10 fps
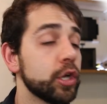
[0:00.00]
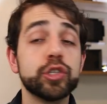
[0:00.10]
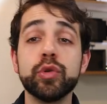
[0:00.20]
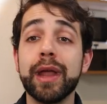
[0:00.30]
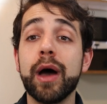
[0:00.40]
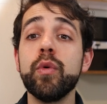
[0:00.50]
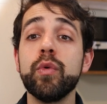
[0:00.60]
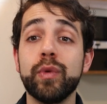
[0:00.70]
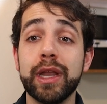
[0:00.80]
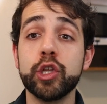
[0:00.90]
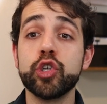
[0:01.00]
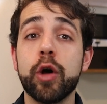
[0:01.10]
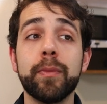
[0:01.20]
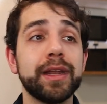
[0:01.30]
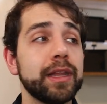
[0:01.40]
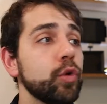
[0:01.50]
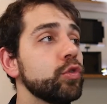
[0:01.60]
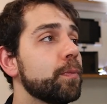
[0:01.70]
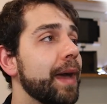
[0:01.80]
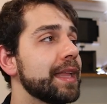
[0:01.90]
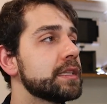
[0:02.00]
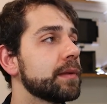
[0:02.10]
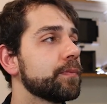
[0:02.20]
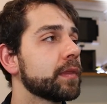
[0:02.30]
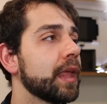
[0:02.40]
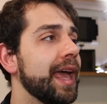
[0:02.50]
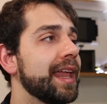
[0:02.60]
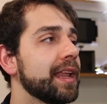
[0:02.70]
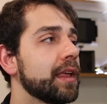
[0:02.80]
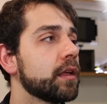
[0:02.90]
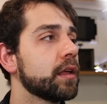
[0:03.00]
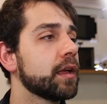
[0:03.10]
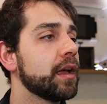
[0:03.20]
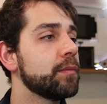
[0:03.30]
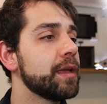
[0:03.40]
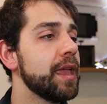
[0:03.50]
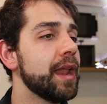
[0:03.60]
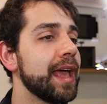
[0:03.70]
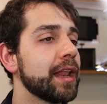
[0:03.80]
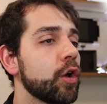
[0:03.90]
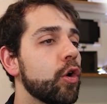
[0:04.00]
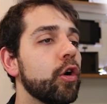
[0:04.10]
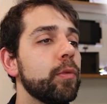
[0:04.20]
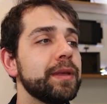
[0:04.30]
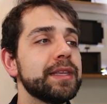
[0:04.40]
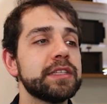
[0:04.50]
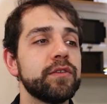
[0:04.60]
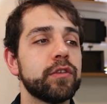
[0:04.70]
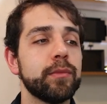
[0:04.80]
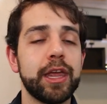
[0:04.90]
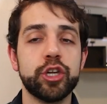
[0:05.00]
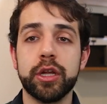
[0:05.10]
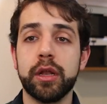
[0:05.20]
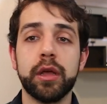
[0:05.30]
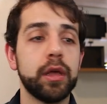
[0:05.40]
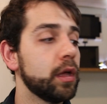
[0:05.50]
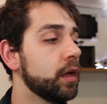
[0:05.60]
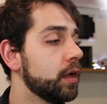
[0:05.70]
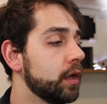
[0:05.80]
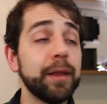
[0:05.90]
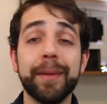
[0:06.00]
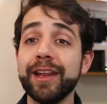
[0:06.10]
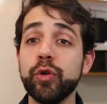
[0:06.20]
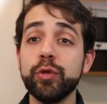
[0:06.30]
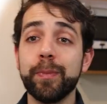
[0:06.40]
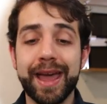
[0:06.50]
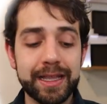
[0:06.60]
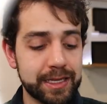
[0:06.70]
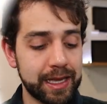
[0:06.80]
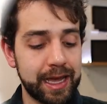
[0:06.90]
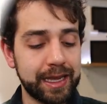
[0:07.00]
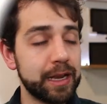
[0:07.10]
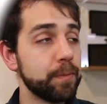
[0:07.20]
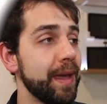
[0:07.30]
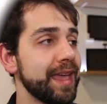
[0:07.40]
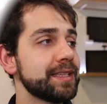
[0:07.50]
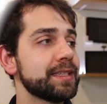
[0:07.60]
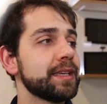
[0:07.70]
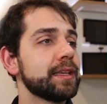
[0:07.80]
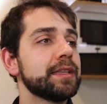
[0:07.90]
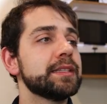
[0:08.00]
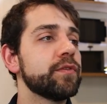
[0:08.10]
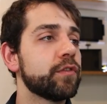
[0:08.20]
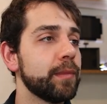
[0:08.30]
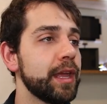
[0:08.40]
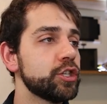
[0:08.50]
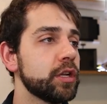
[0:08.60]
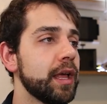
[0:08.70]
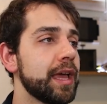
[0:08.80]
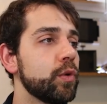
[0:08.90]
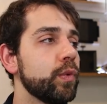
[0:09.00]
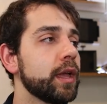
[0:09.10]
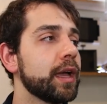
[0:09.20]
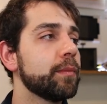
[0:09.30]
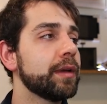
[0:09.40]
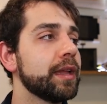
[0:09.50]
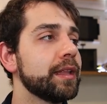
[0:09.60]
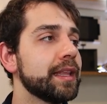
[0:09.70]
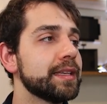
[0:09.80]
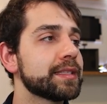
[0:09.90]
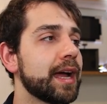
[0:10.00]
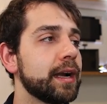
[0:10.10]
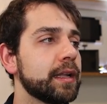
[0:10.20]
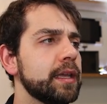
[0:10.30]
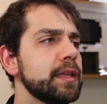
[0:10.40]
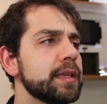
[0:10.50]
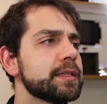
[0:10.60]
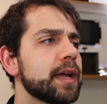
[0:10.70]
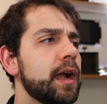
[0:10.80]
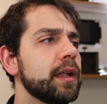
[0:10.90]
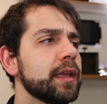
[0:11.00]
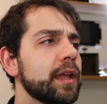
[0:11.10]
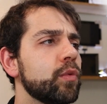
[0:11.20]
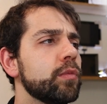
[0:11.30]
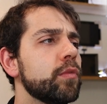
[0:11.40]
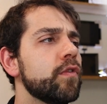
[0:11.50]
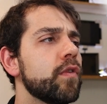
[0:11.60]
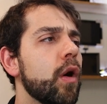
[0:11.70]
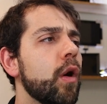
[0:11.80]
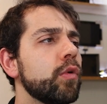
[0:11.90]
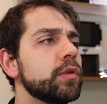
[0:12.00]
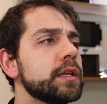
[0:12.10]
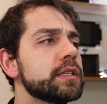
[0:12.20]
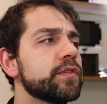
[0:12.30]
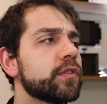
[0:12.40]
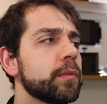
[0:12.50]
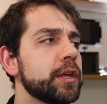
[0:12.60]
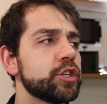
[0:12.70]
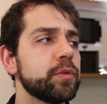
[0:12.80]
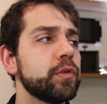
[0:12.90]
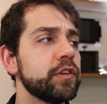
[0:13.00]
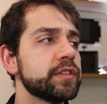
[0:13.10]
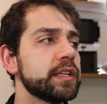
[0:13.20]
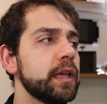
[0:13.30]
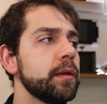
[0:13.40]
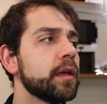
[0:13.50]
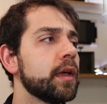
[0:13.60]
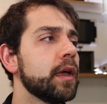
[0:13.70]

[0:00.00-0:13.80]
So now we need to open the notepad and come here and copy this information. In my notepad, I can pass this information and we come here in the start. In the start, I can remove all this information previously,